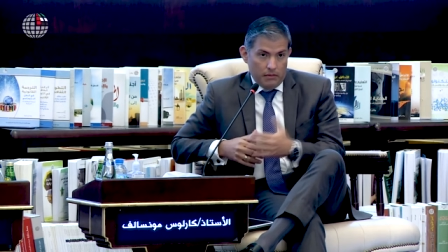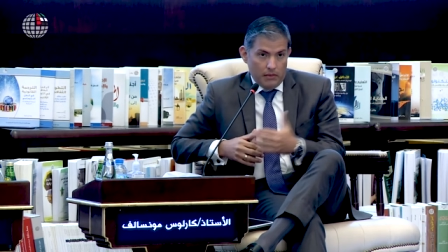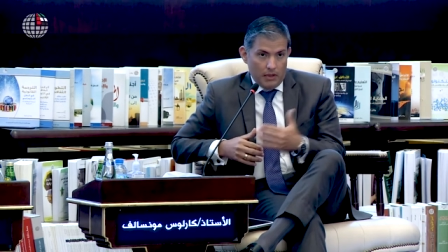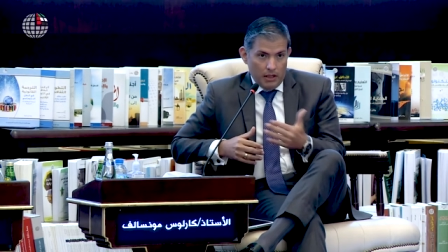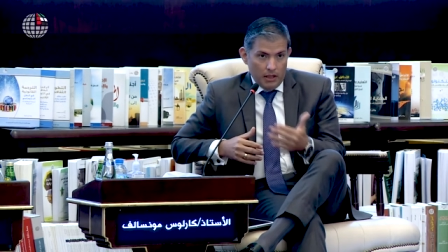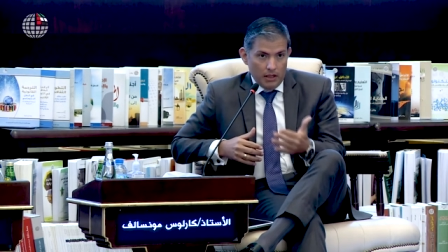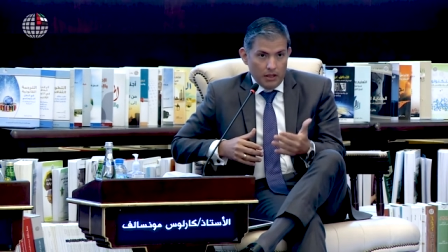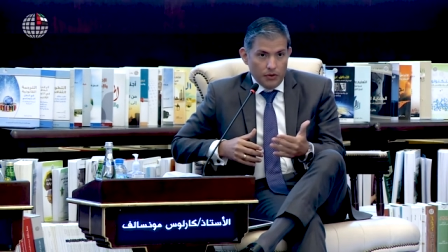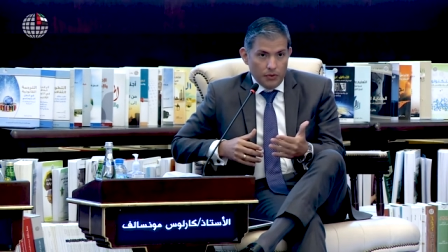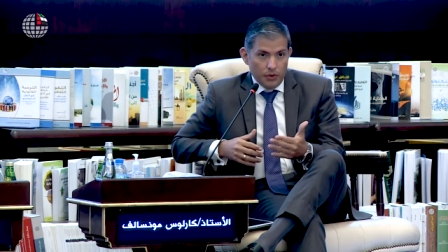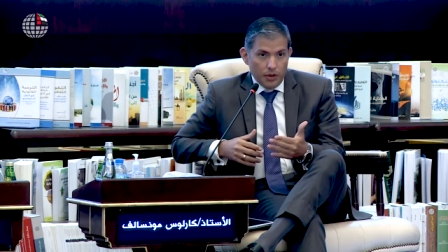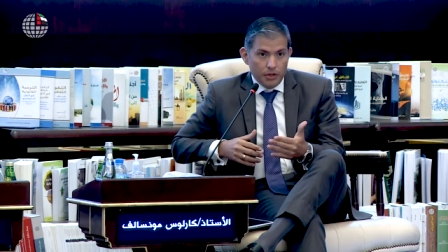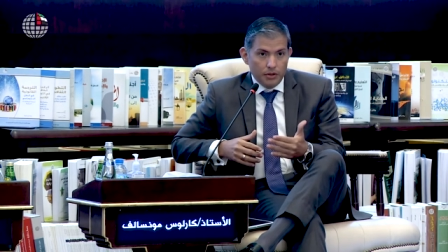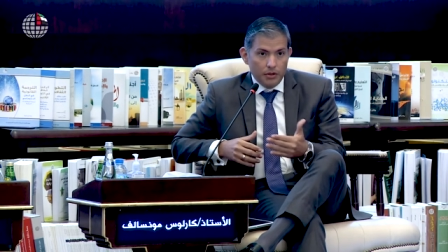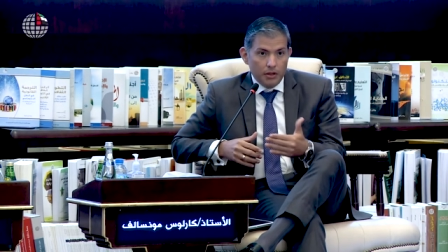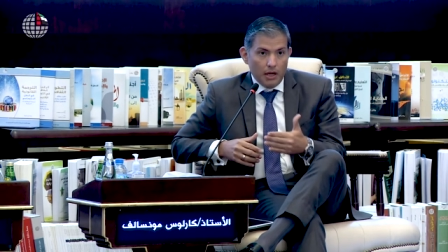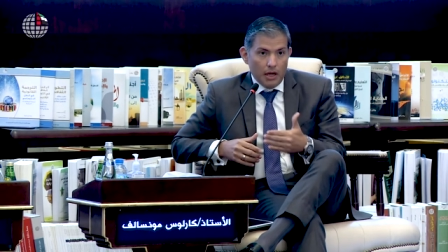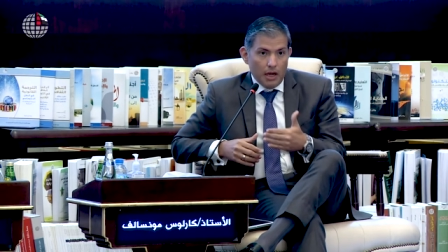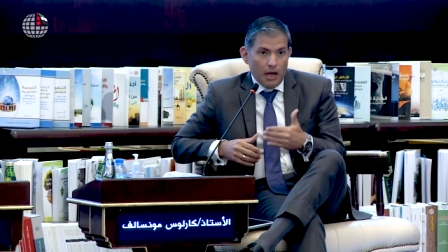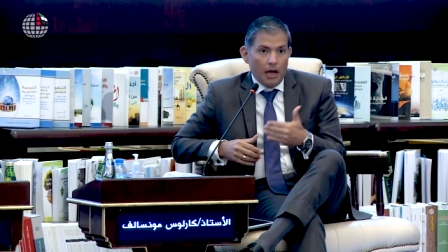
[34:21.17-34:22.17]
in the
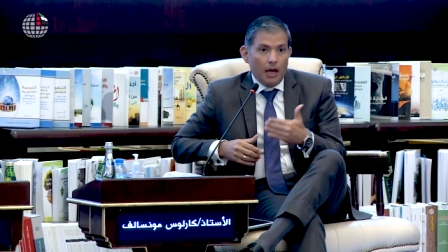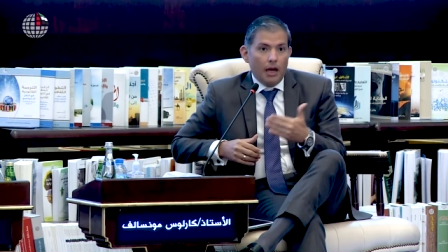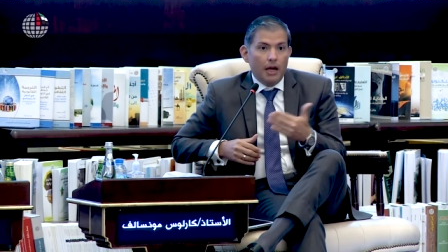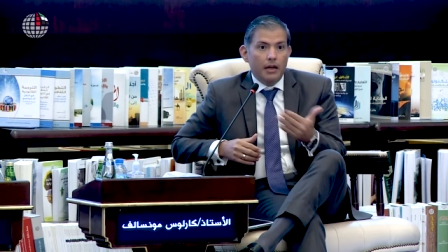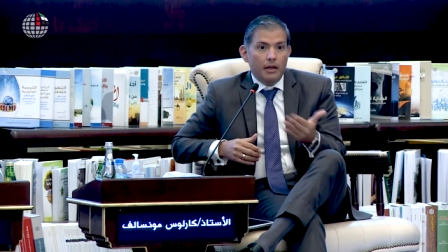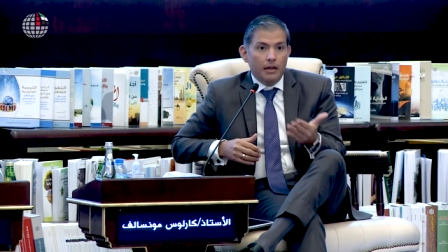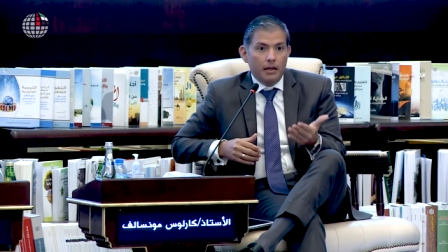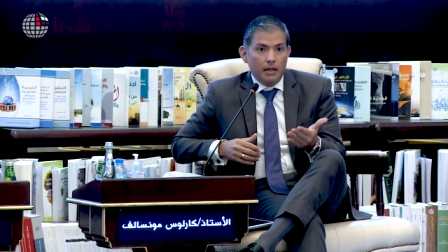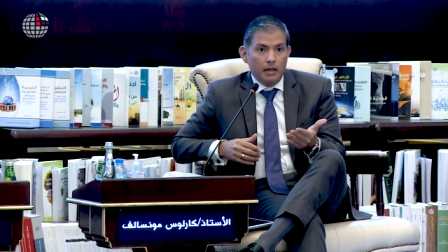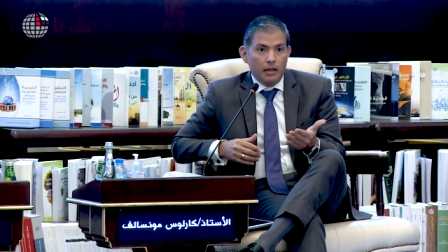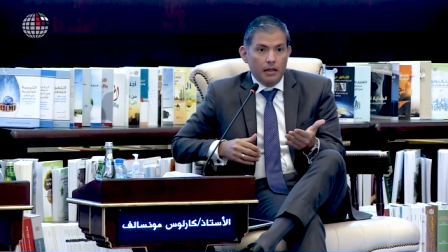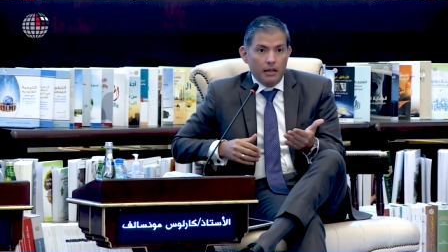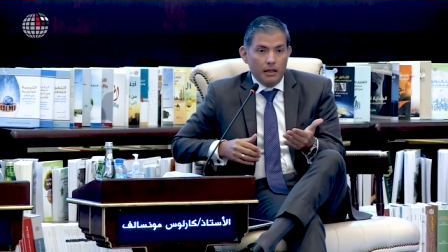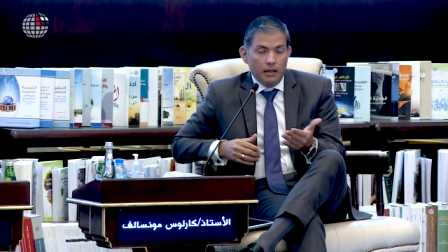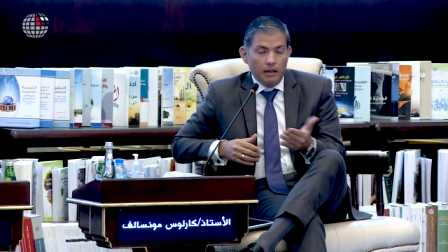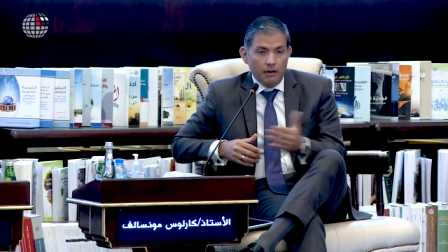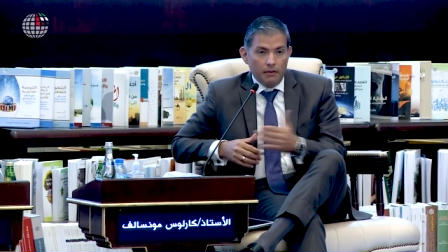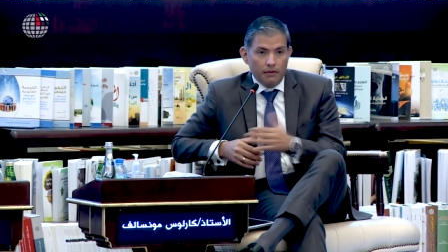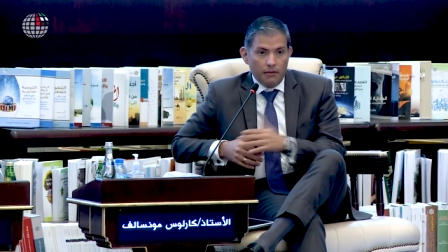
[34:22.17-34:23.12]
region and in